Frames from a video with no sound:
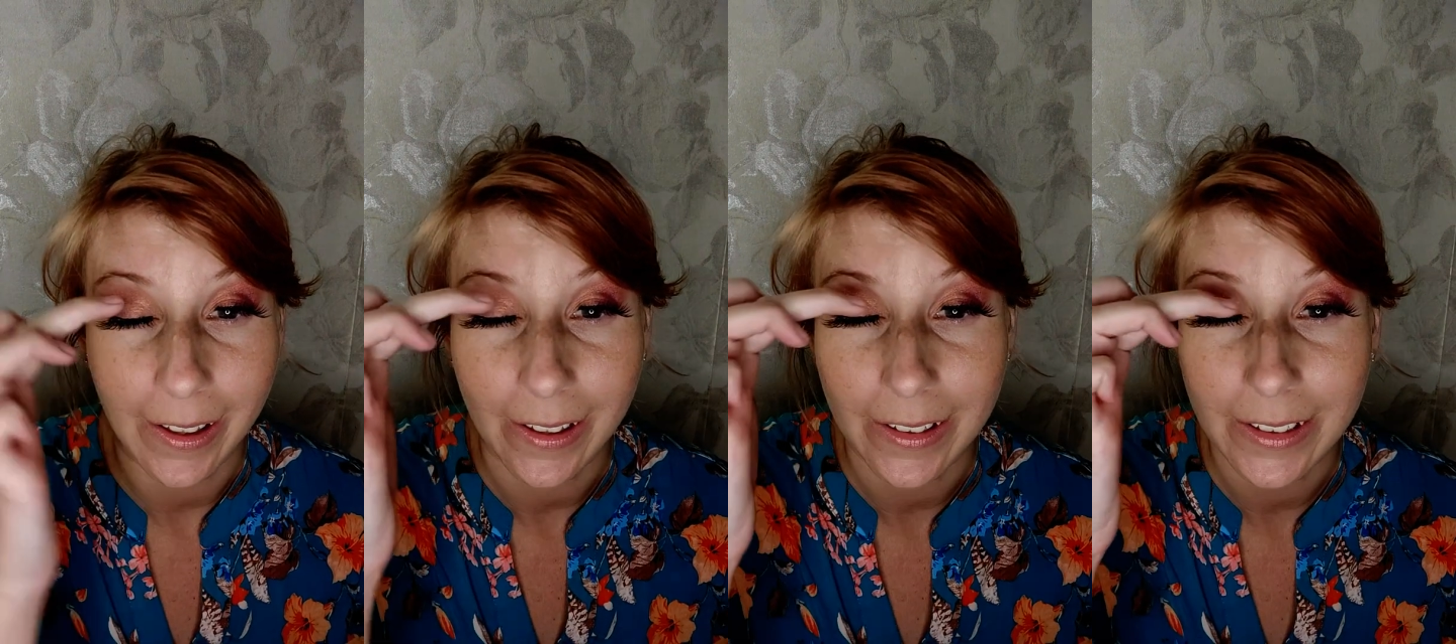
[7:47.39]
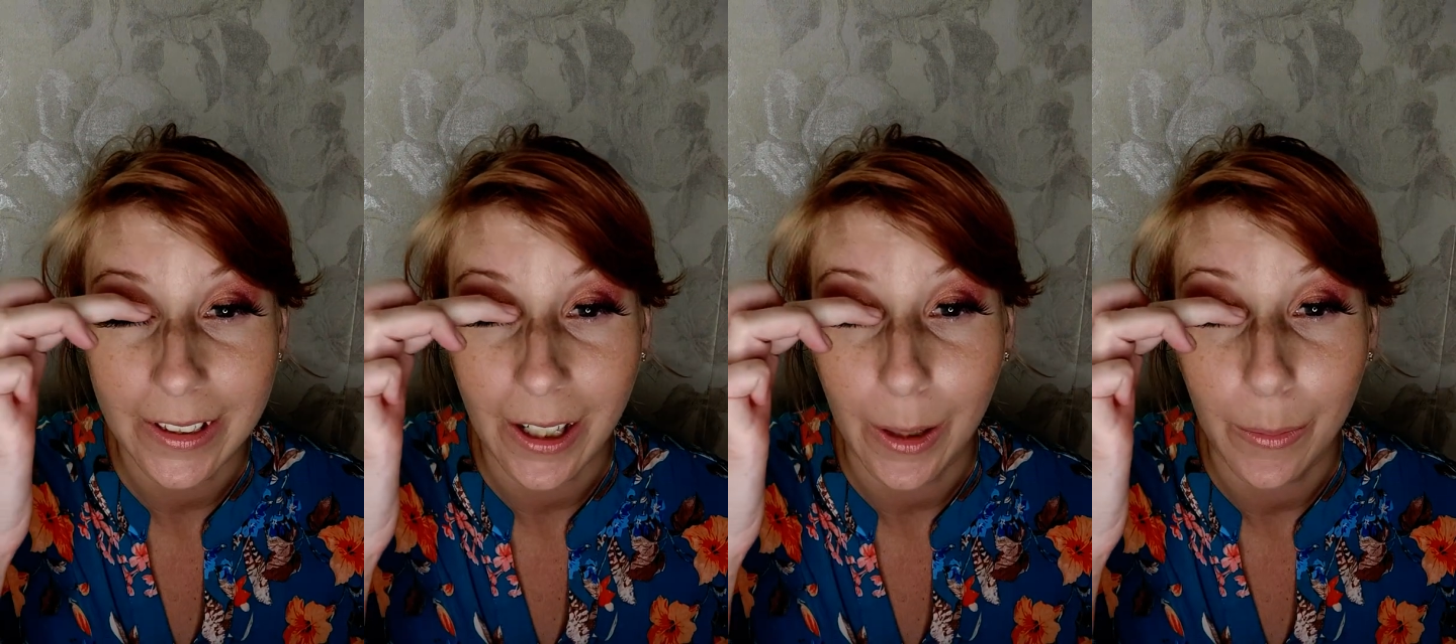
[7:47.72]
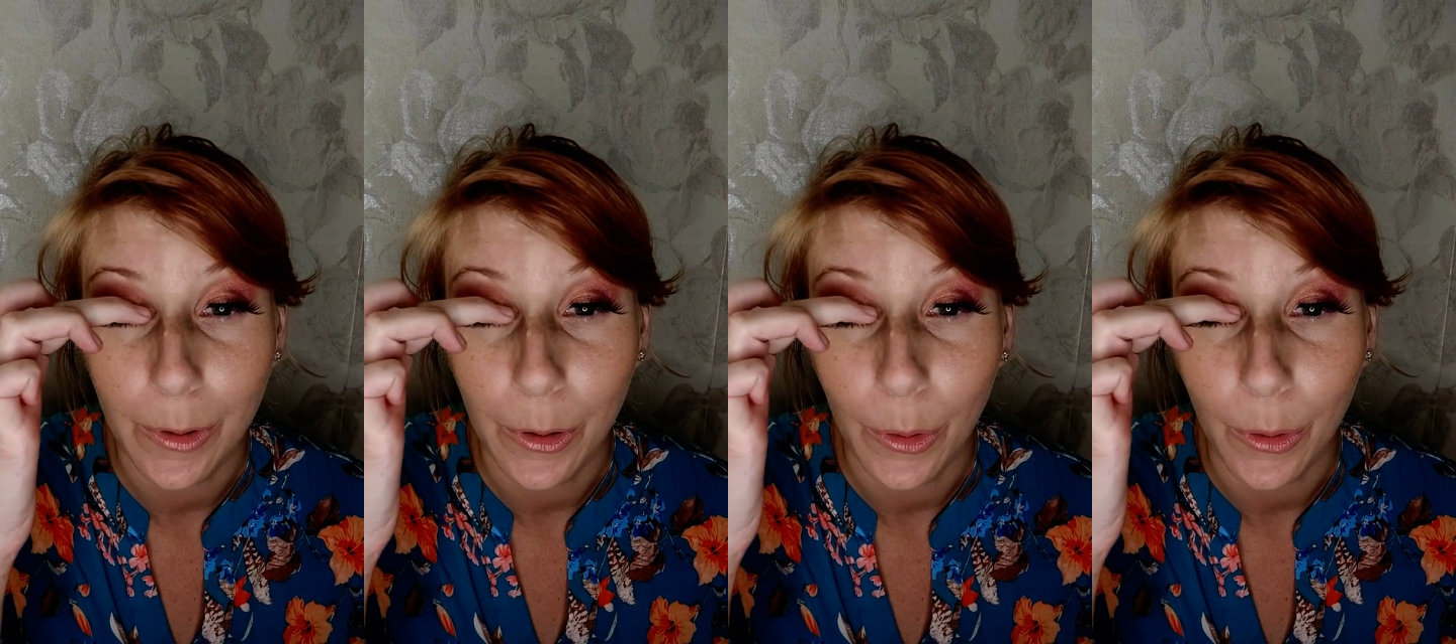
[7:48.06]
has
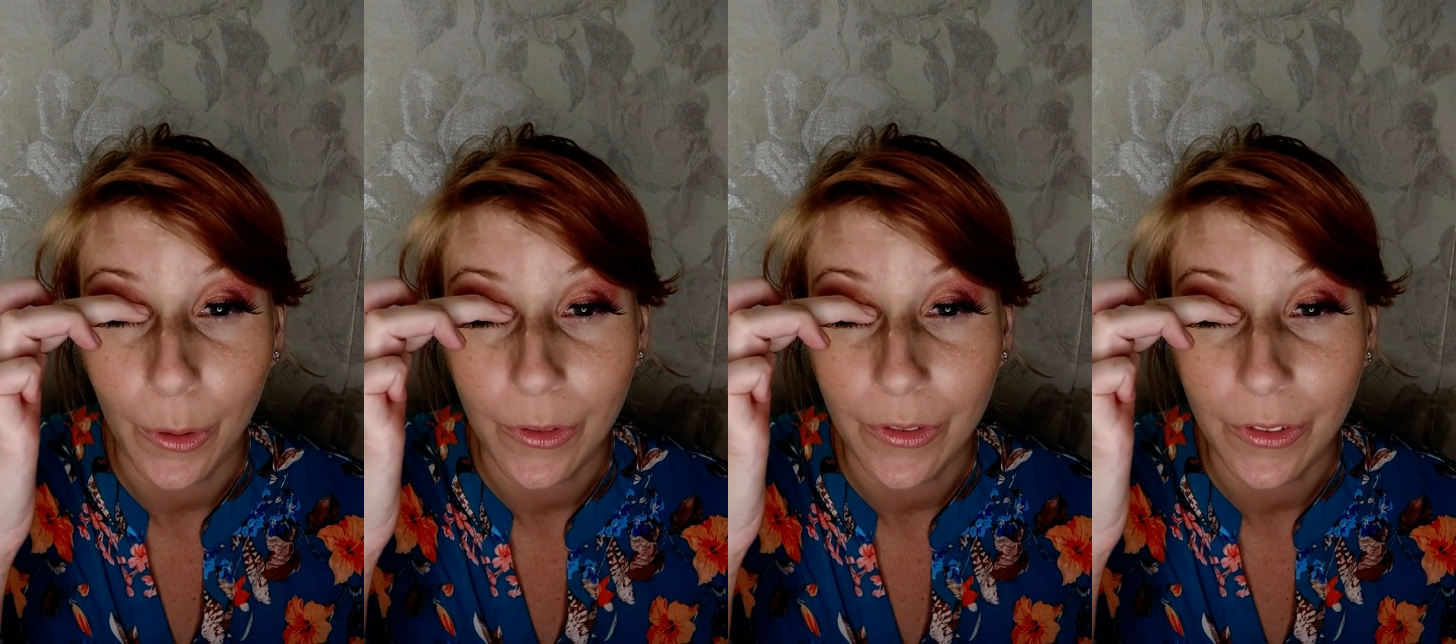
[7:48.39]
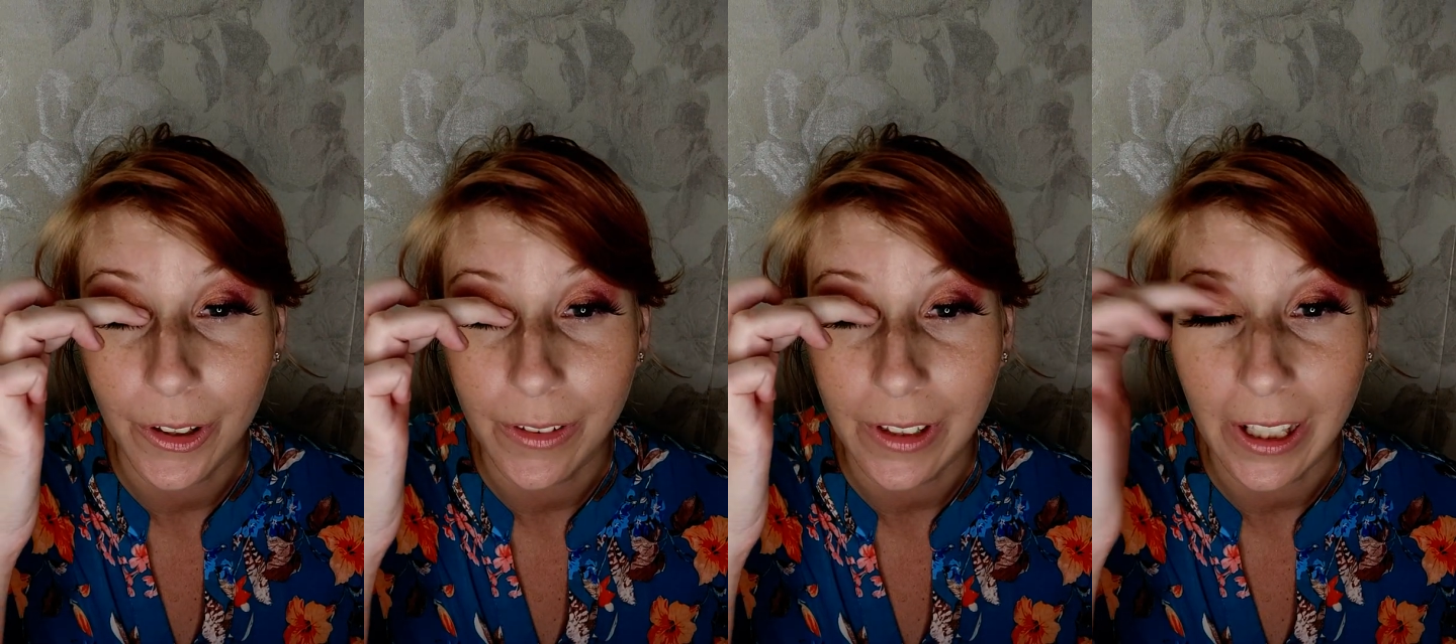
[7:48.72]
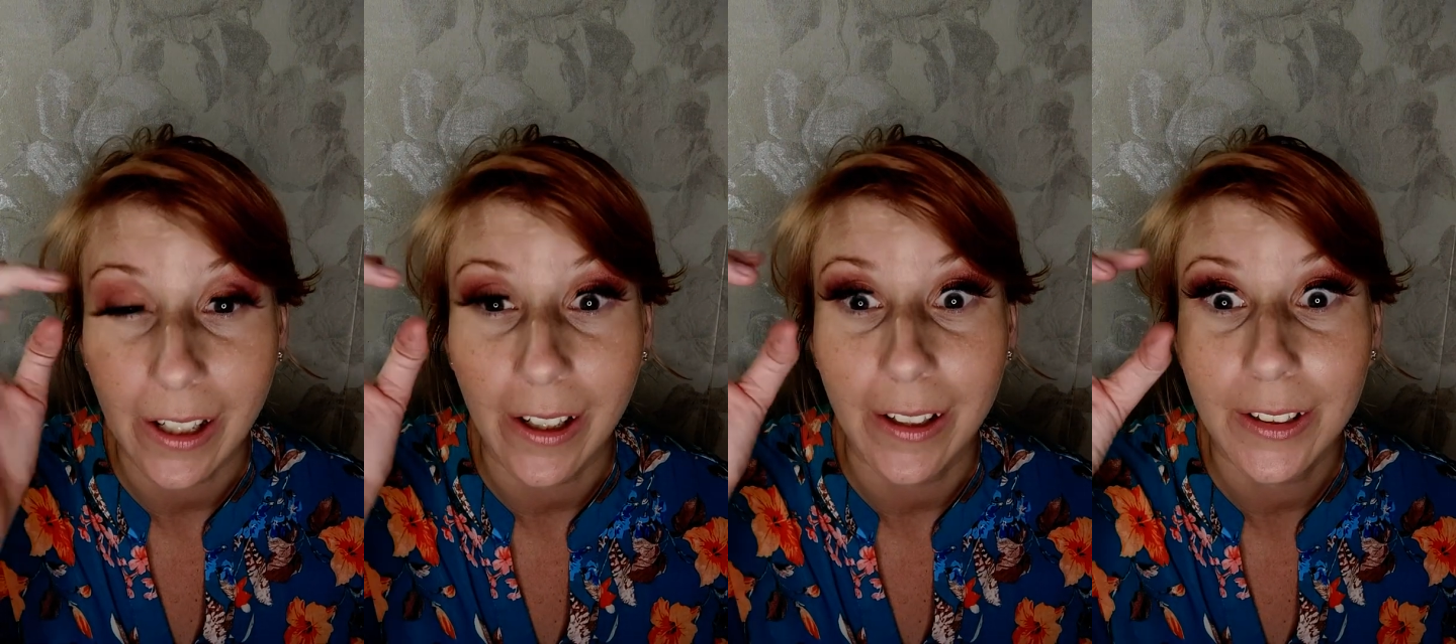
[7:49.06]
come off over here,